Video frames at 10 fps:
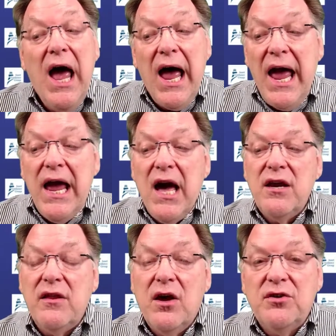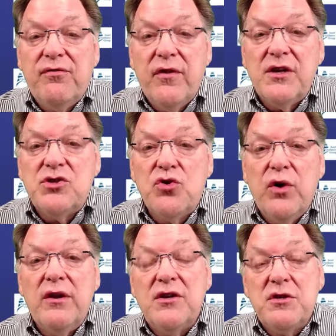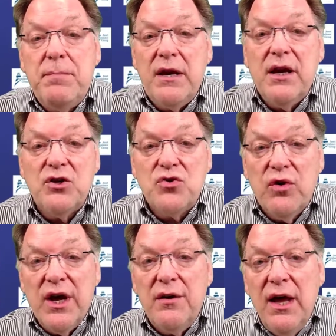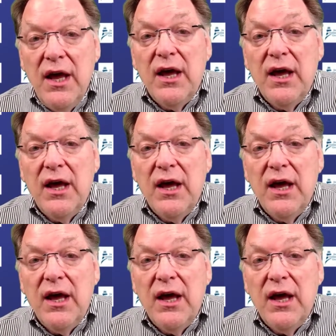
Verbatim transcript: Hang on to those for this trend, this spending trend,